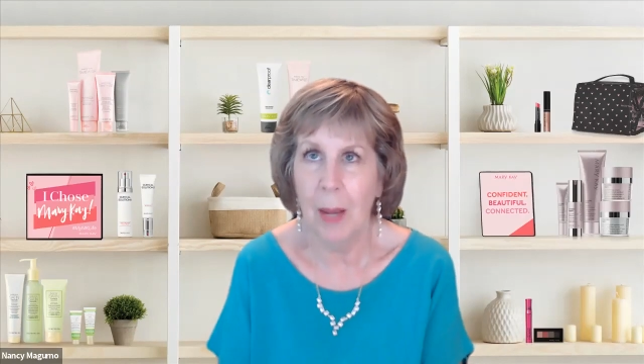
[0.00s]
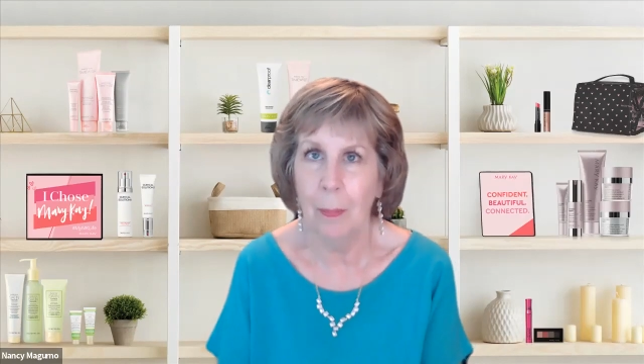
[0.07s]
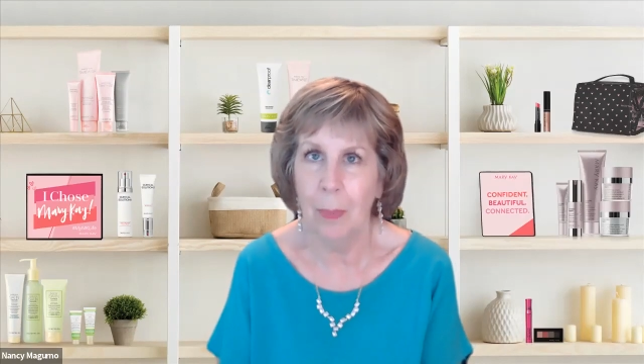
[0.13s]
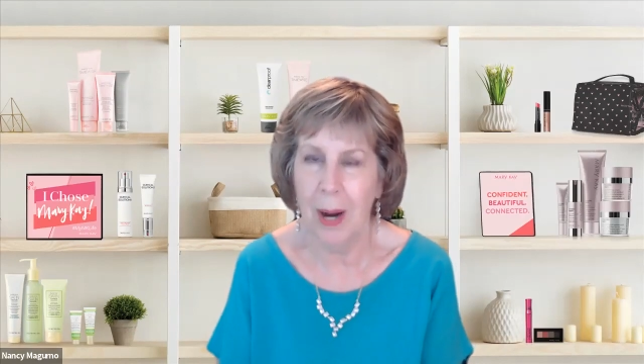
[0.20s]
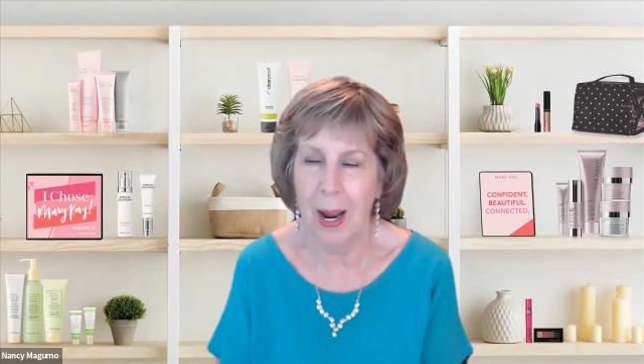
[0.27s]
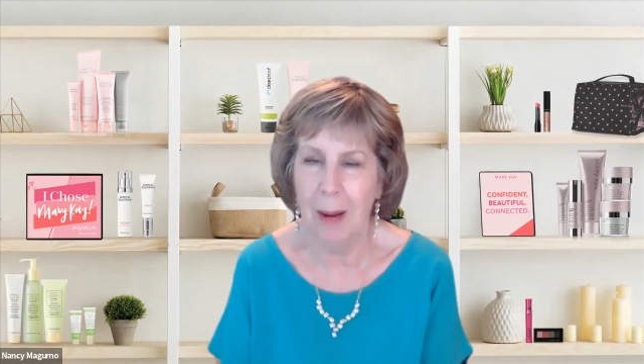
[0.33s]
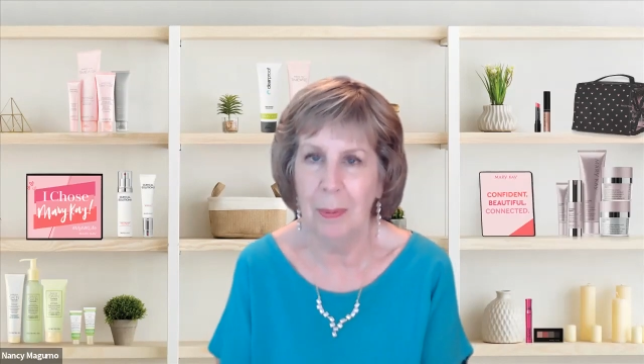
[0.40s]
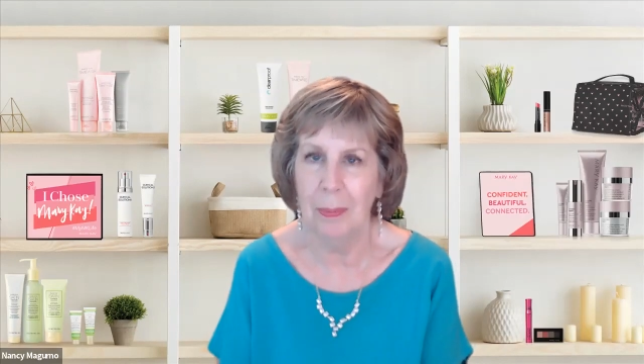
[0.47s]

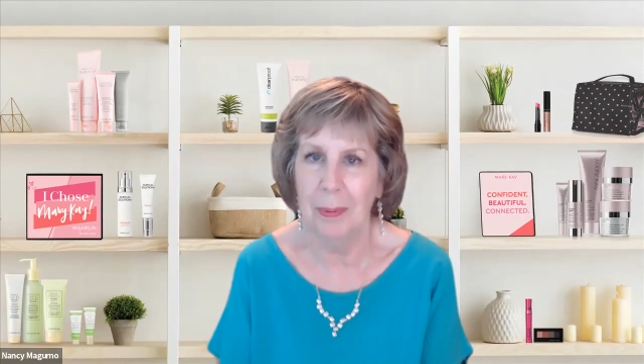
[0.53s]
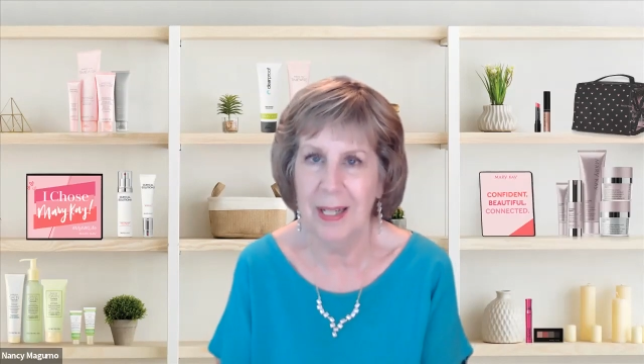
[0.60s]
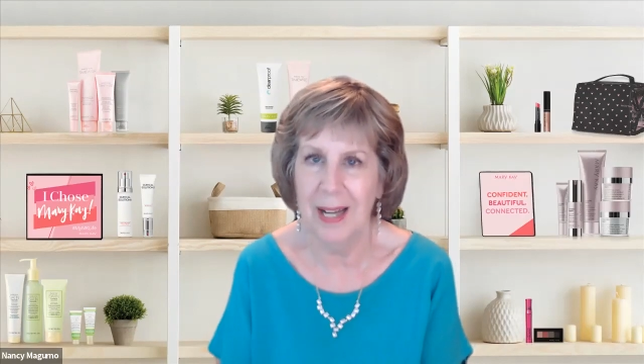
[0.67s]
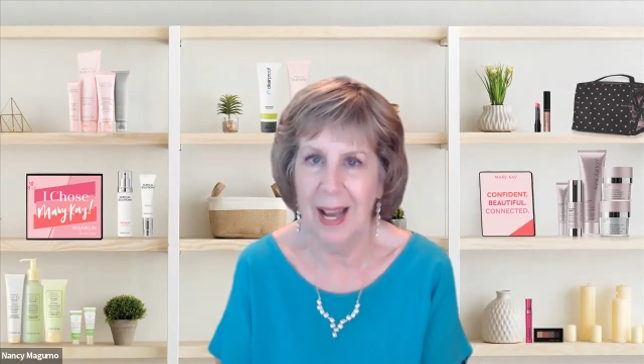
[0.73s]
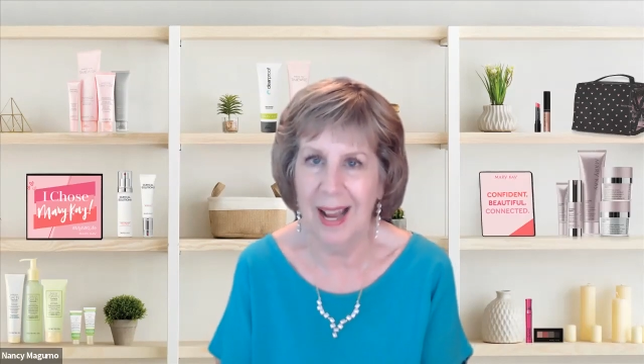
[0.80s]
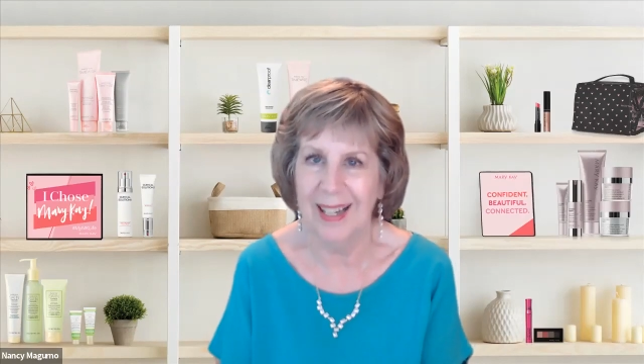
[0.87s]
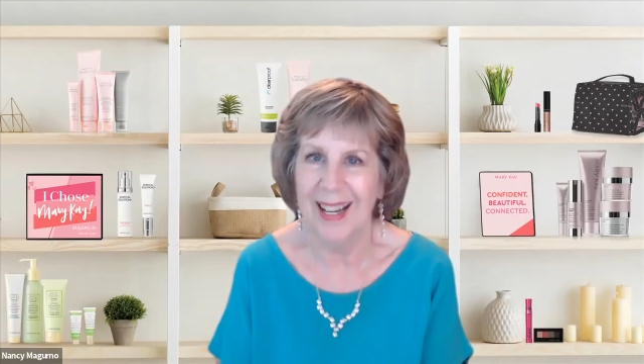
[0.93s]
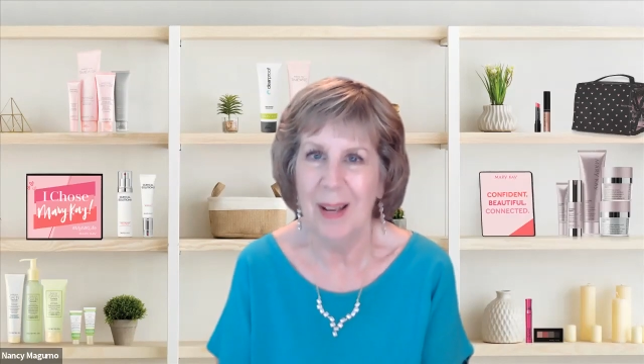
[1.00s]
Probably
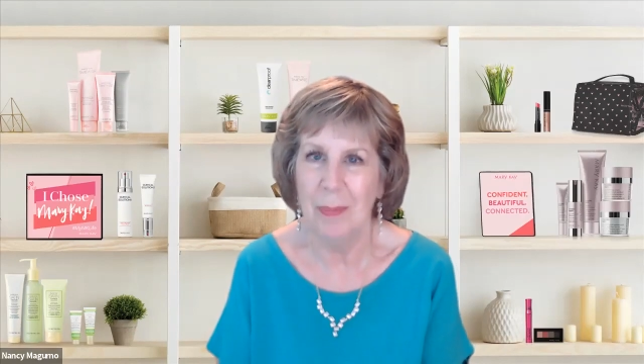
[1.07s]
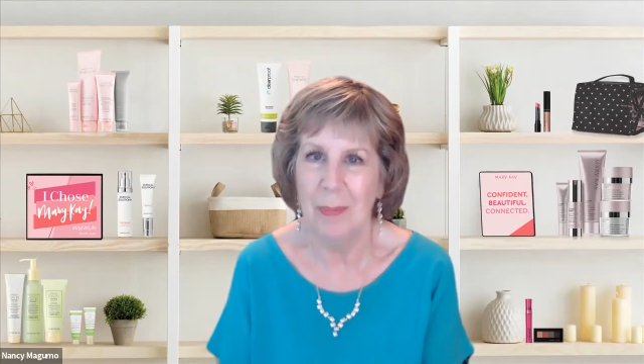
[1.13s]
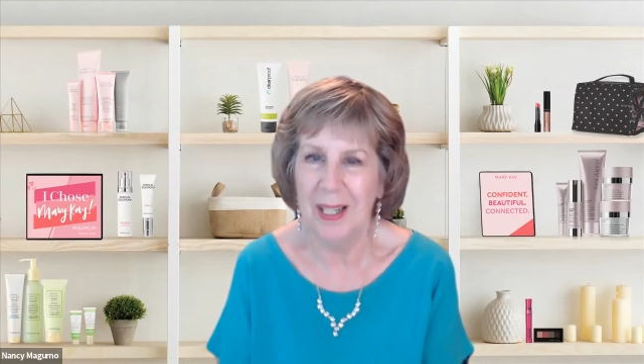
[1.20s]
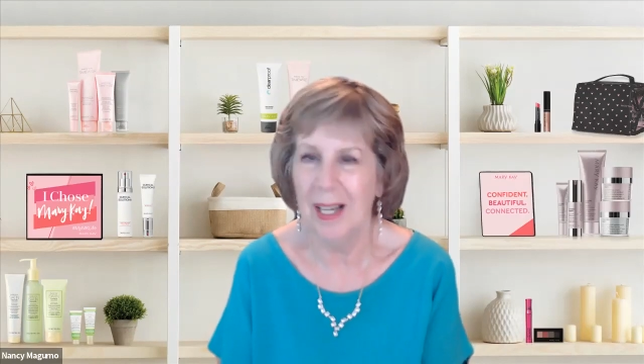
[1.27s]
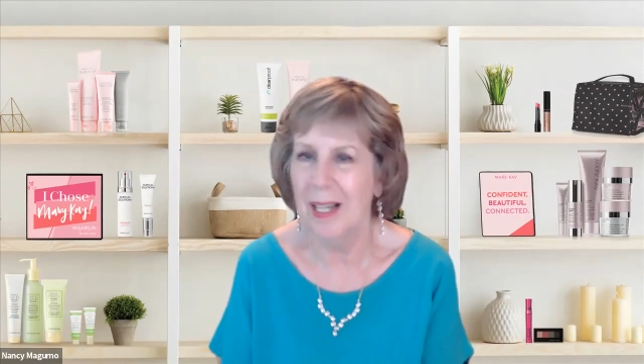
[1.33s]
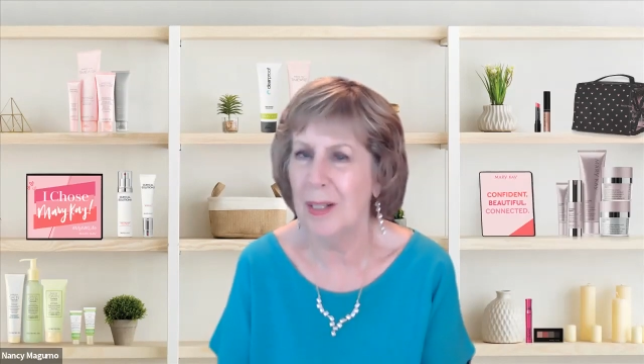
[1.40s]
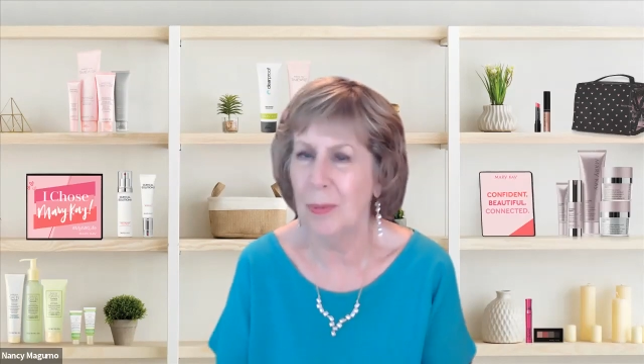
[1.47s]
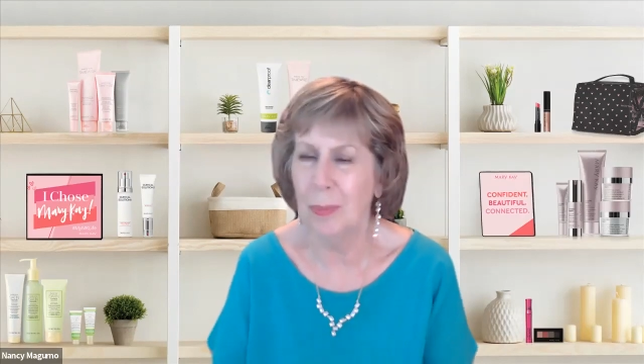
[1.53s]
not, because